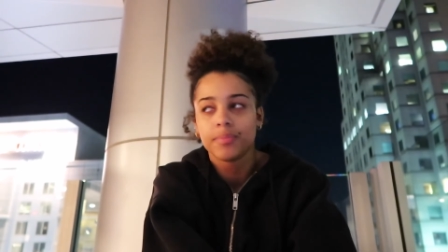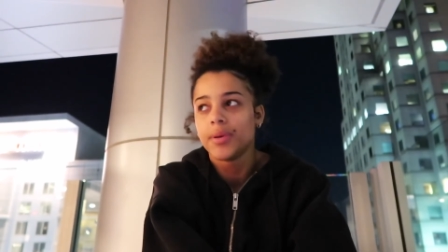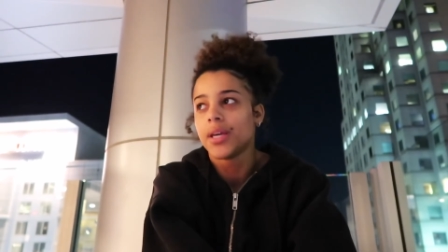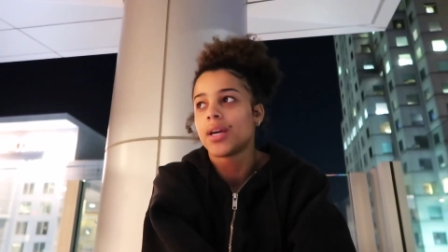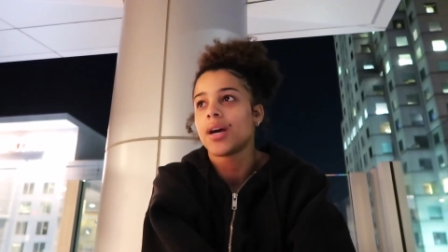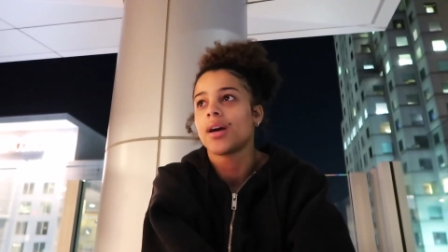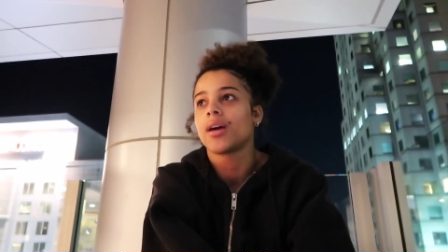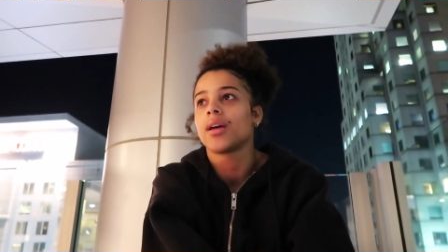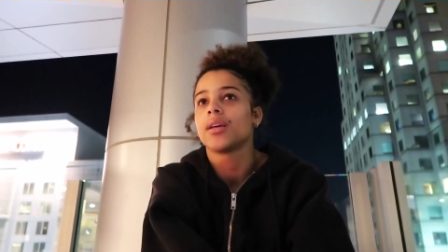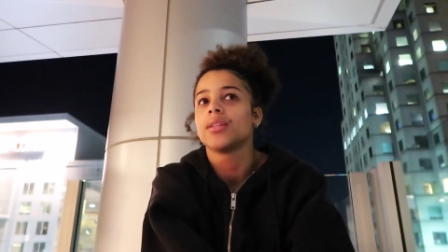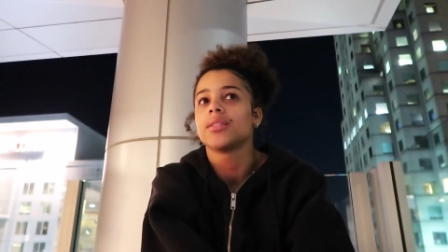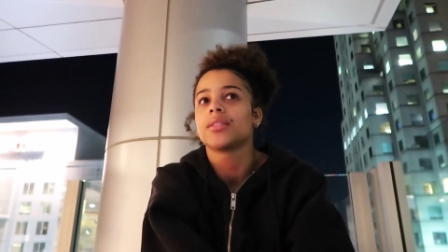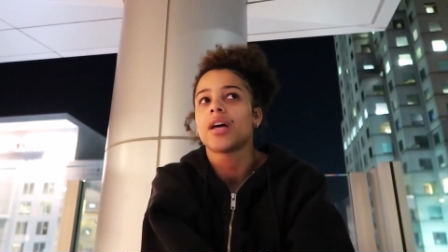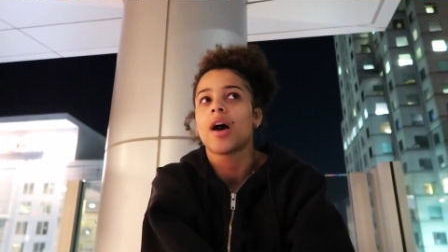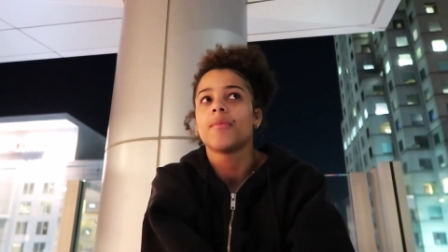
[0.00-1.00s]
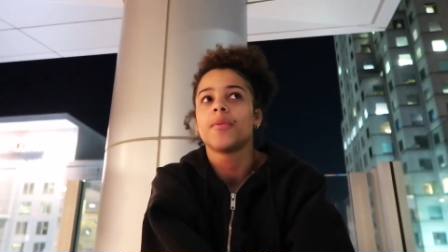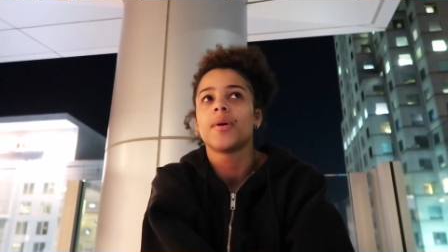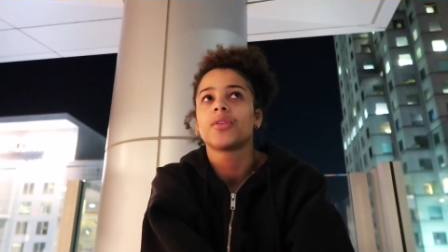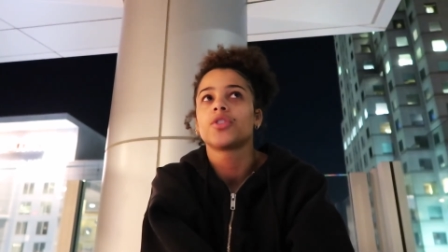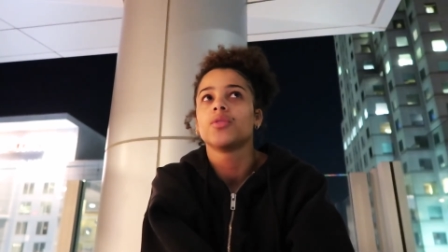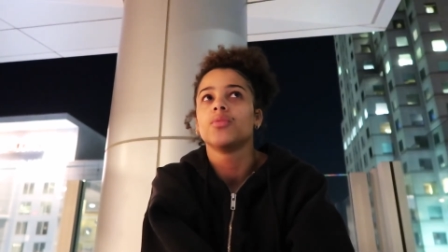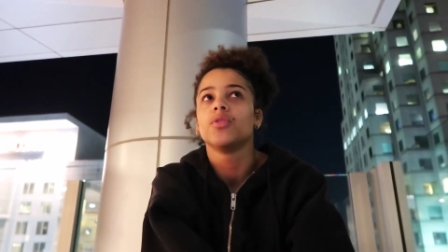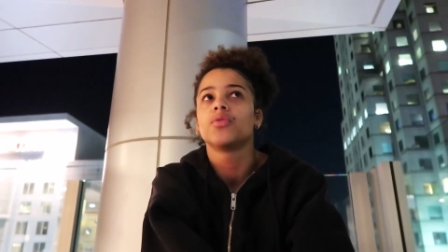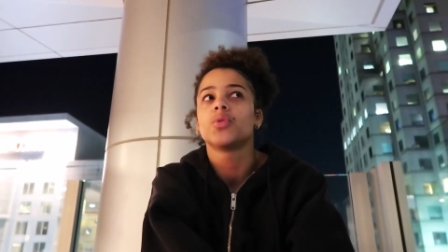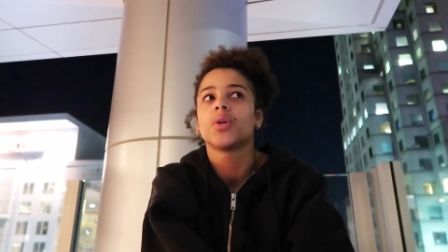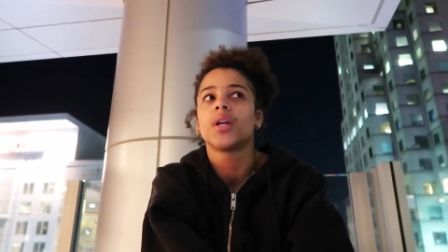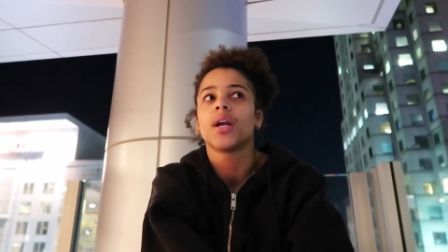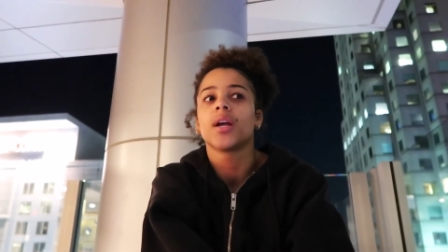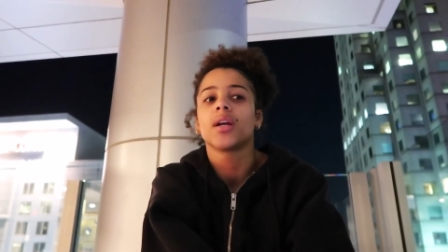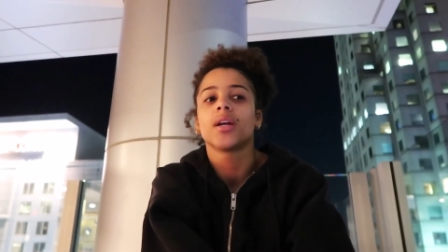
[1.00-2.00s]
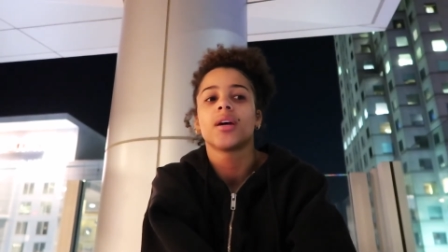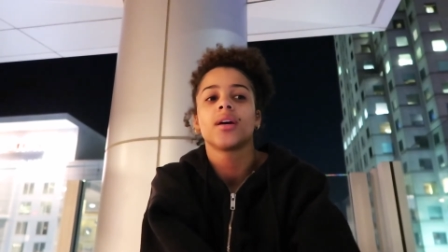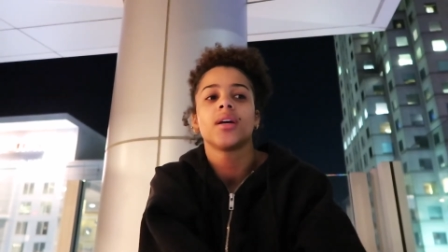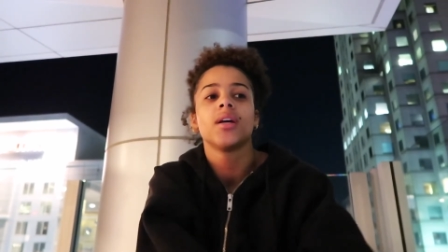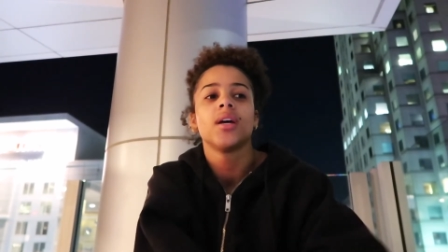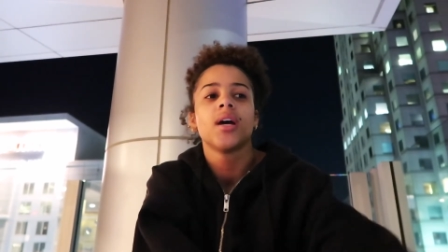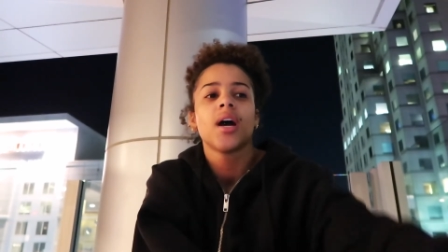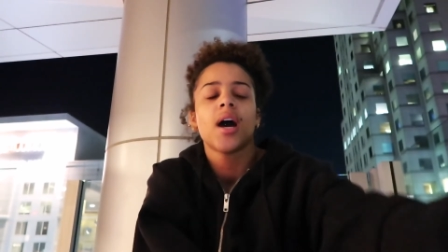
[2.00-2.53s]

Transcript: because I'm about to move to an area.